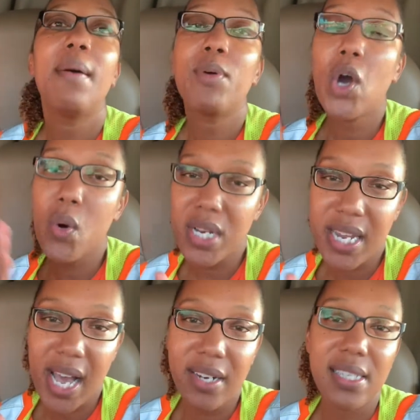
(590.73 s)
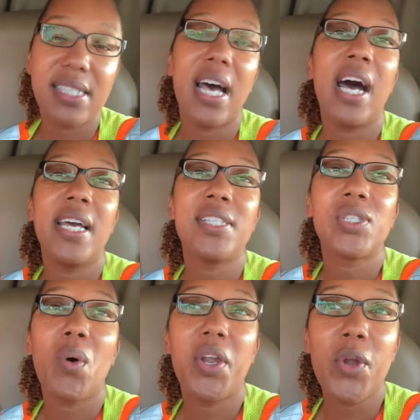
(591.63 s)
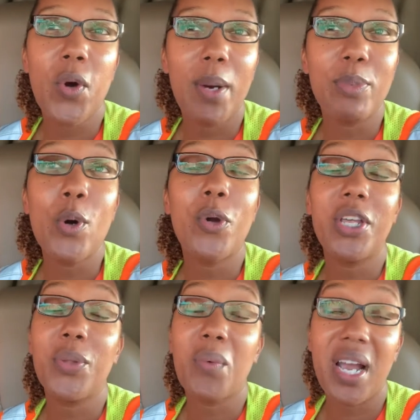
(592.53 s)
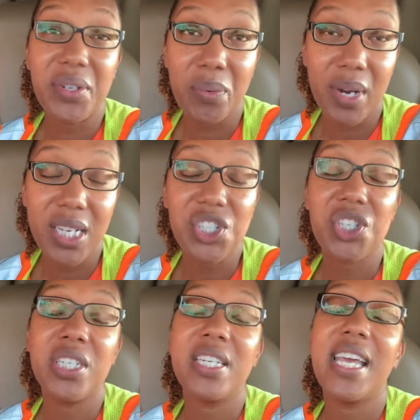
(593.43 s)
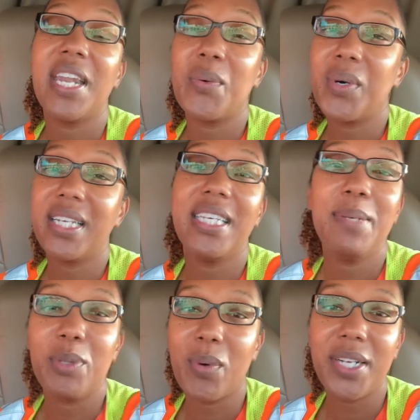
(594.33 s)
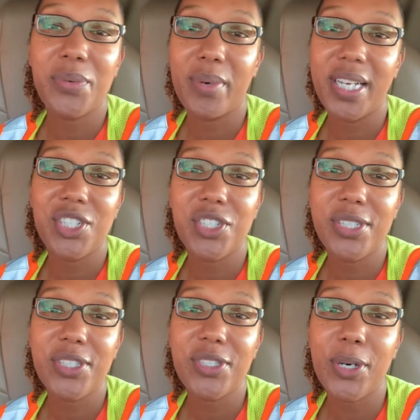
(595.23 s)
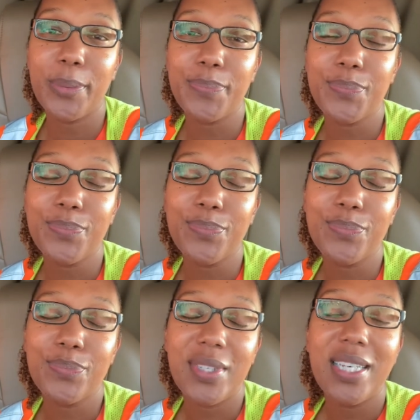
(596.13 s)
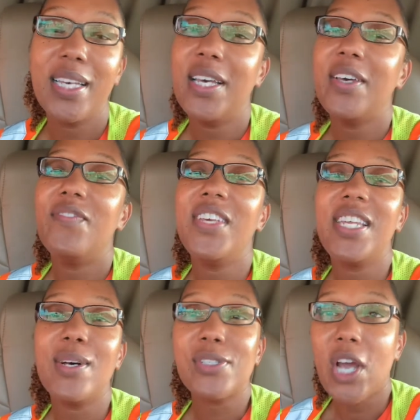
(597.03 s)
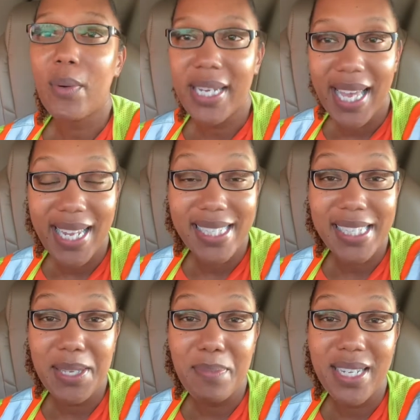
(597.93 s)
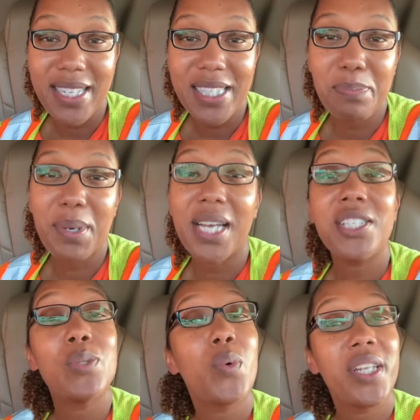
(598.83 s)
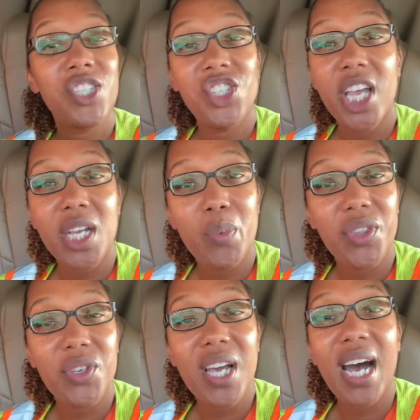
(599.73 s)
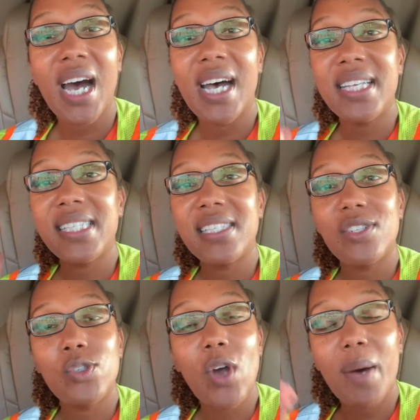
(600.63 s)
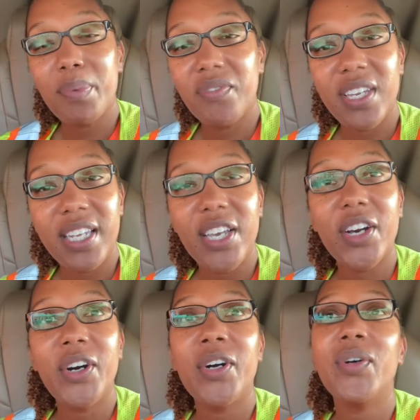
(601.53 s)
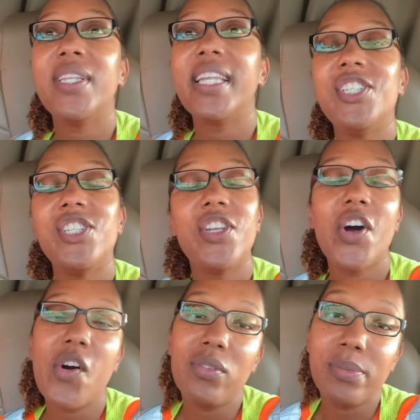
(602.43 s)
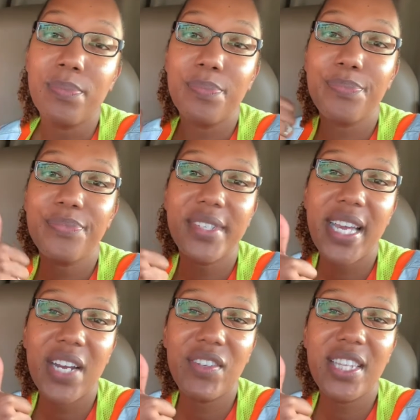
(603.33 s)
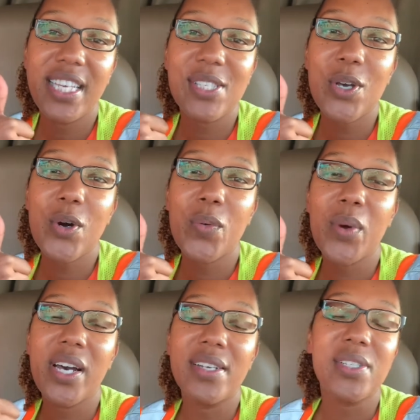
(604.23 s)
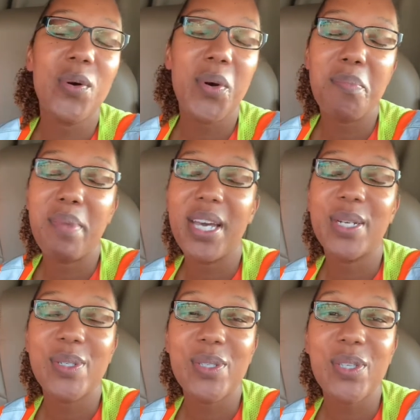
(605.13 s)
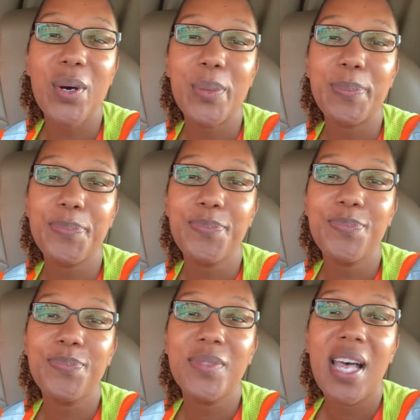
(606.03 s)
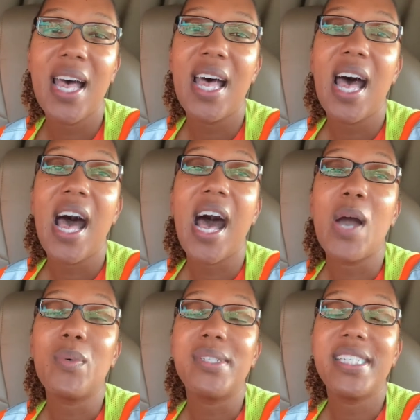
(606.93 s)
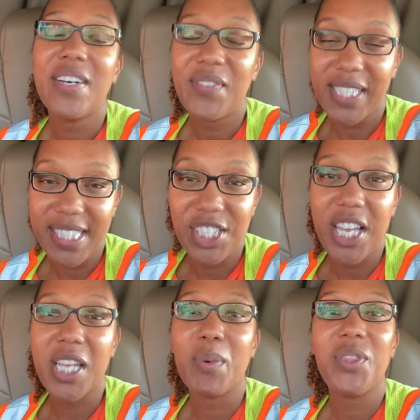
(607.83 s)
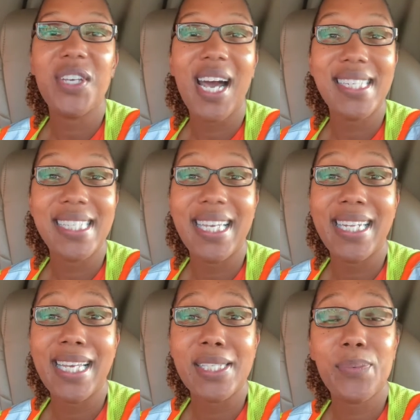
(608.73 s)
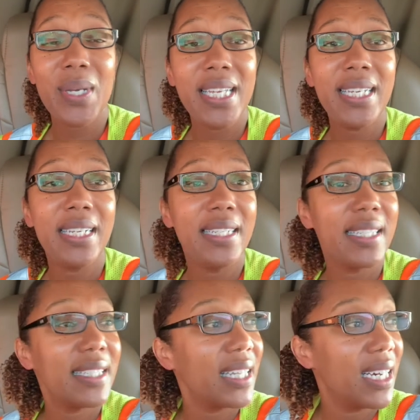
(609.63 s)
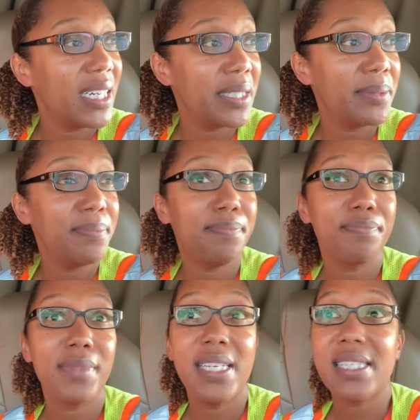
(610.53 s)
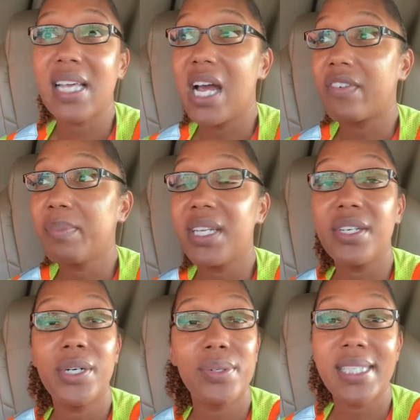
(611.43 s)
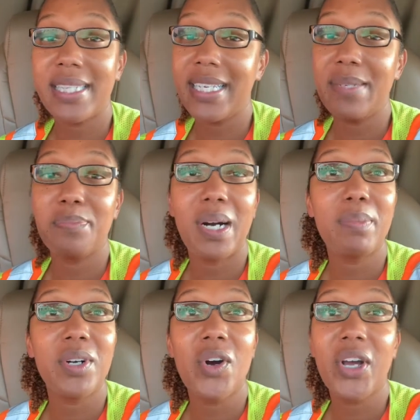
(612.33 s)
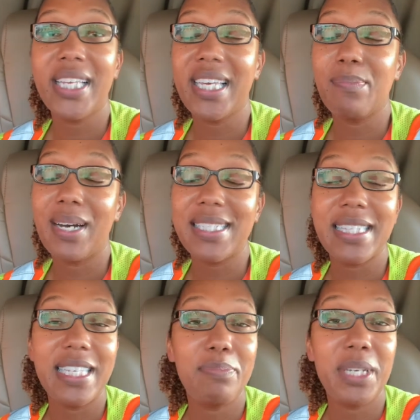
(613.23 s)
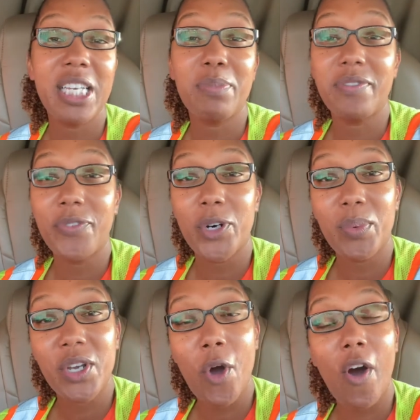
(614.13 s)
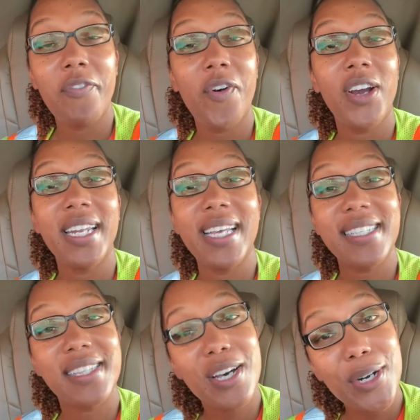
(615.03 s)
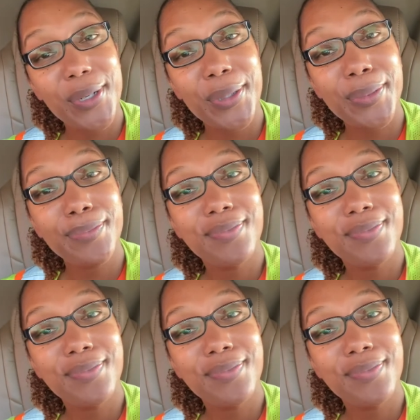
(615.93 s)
going down in size. So I know I'm going in the right direction and I want to keep the right direction. So video's already headed 10 minutes, but I just wanted to check in with you guys, drop a video and you know everything's going well. It's going better. So I will definitely check in with you guys again next week. Um, it's time for me to go to sleep. I'm going to go ahead and get my sleep in before we go out for our next load.